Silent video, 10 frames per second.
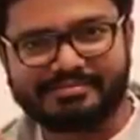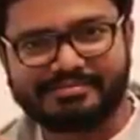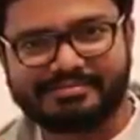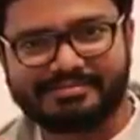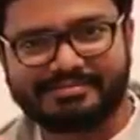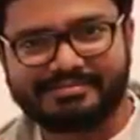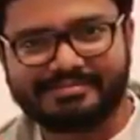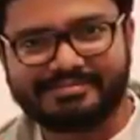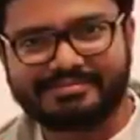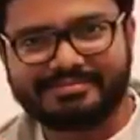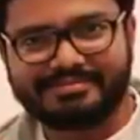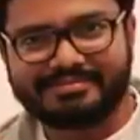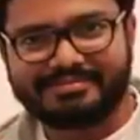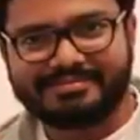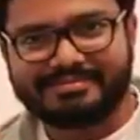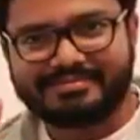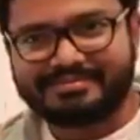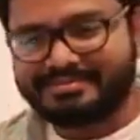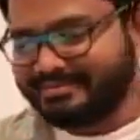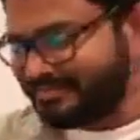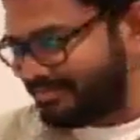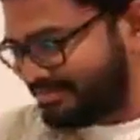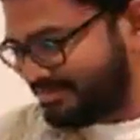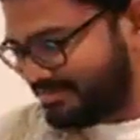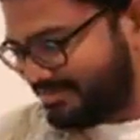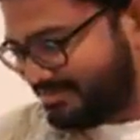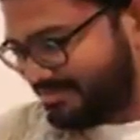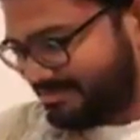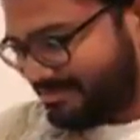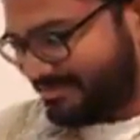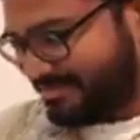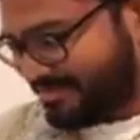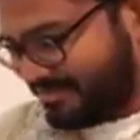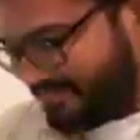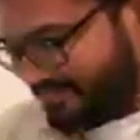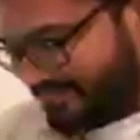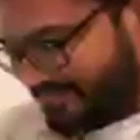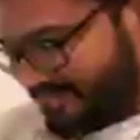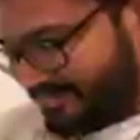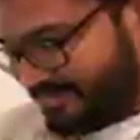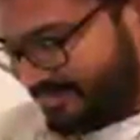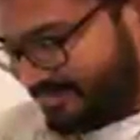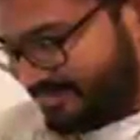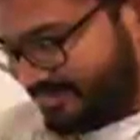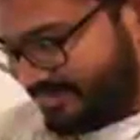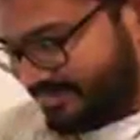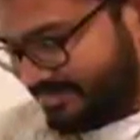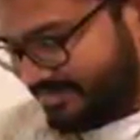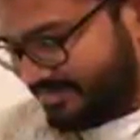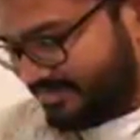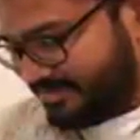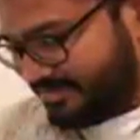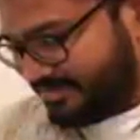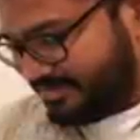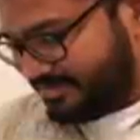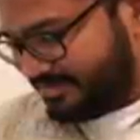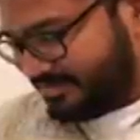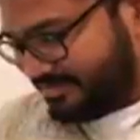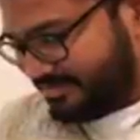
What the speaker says: Nobody speaks.